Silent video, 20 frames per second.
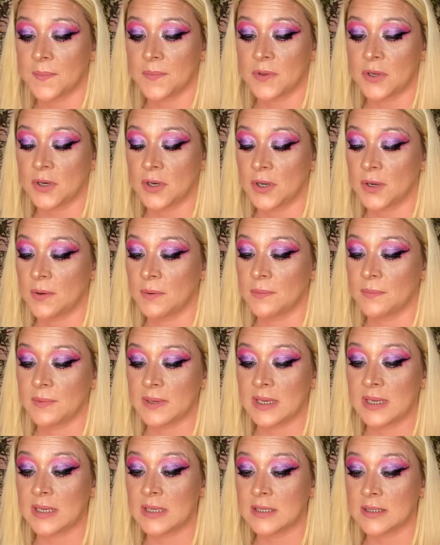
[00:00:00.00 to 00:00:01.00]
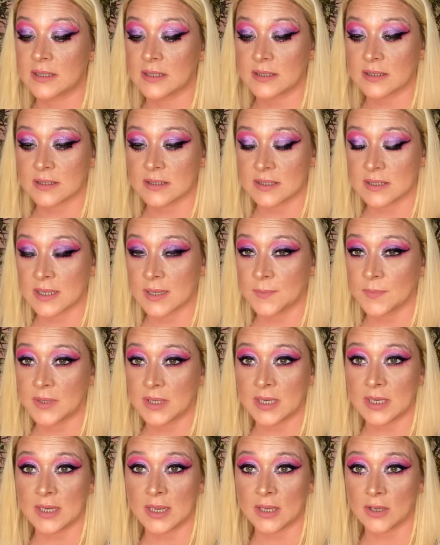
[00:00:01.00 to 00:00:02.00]
you know, it's
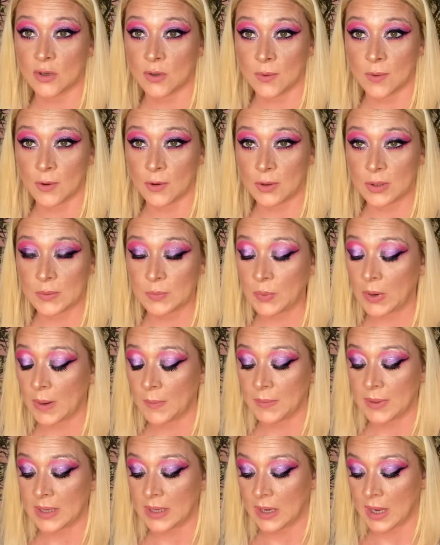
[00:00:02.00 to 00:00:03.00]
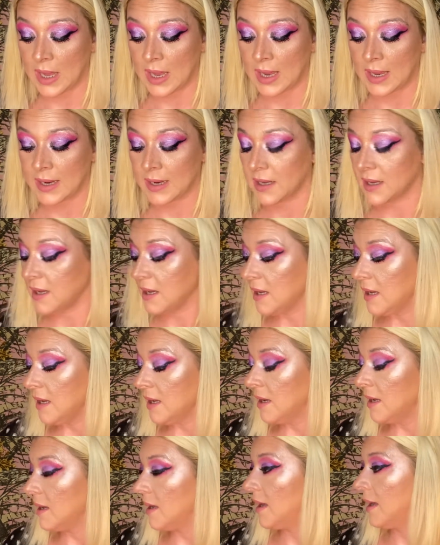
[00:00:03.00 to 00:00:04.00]
something that you would probably like
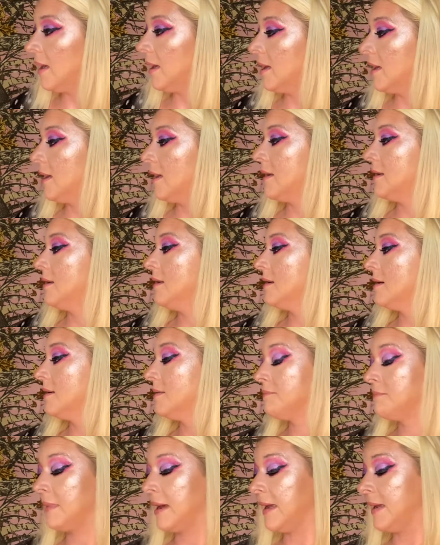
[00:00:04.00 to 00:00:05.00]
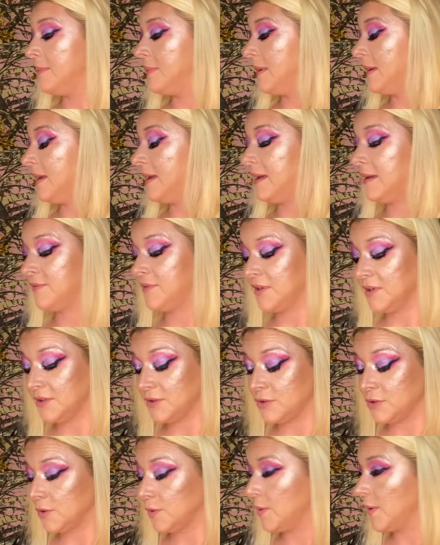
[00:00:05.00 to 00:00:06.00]
and maybe even
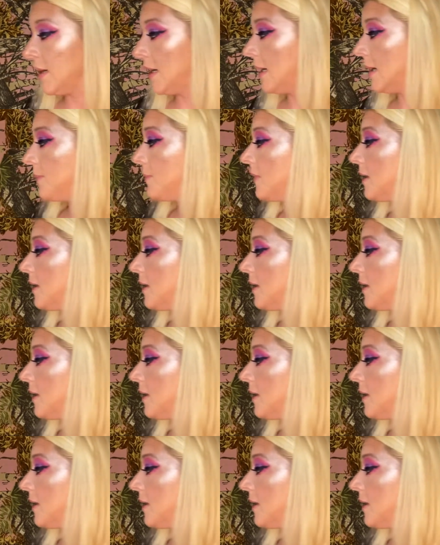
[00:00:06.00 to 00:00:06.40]
enjoy.